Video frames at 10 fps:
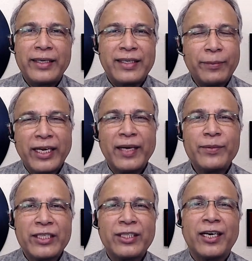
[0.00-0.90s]
sometimes
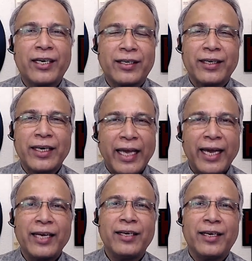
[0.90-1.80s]
HR
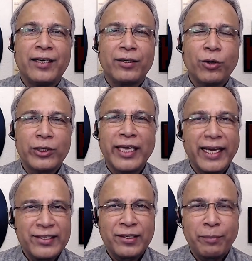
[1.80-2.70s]
can go the
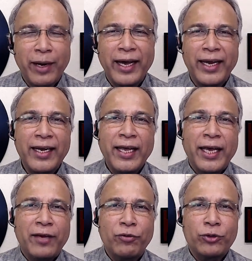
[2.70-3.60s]
extra mile
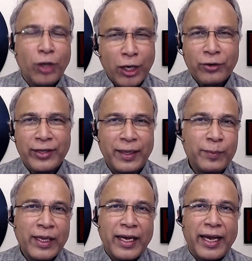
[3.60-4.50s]
if you talk to them.
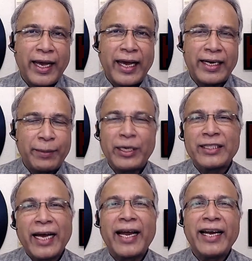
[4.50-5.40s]
And because
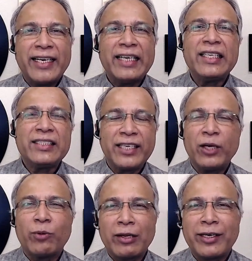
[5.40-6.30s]
I did this thing in
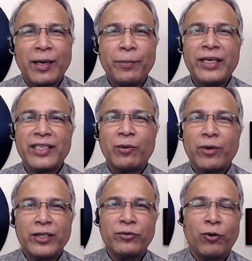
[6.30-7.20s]
one of the companies I
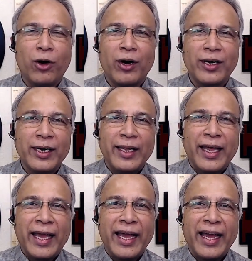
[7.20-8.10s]
worked for,
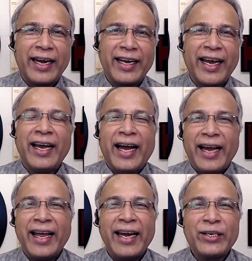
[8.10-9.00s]
and I
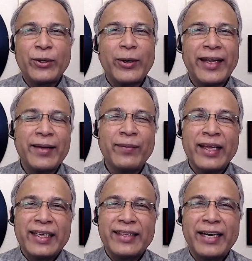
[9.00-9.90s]
had told them
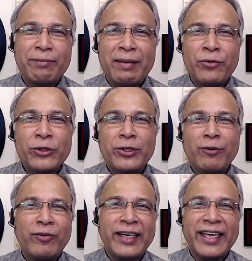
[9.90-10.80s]
that my mutual
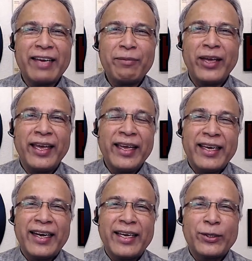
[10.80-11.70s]
fund gave me
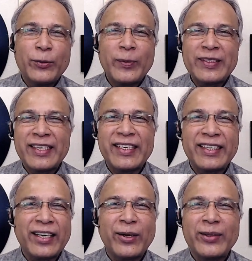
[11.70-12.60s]
like 2%
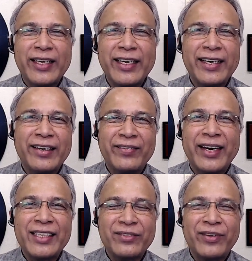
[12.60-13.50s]
return on the year,
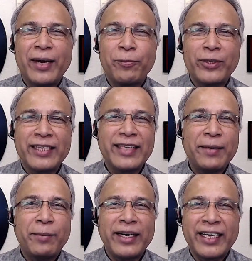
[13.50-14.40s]
whereas if I had put the same
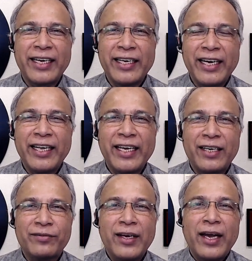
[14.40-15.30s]
money in an
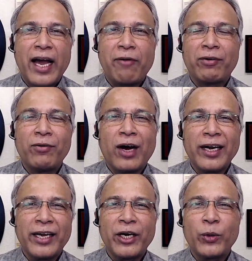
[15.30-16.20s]
ETF, I would have got
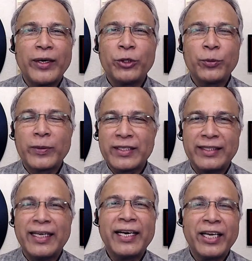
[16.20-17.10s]
like a 22%.
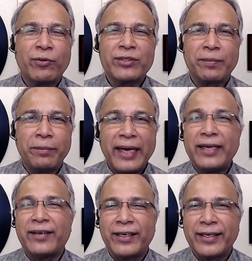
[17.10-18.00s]
That year was a
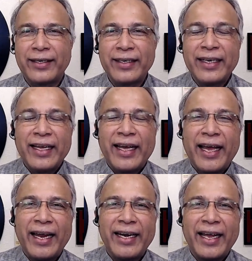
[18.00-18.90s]
banner year,
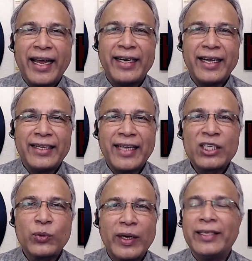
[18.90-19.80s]
and
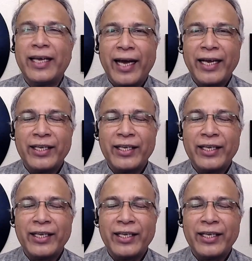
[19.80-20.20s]
that's when their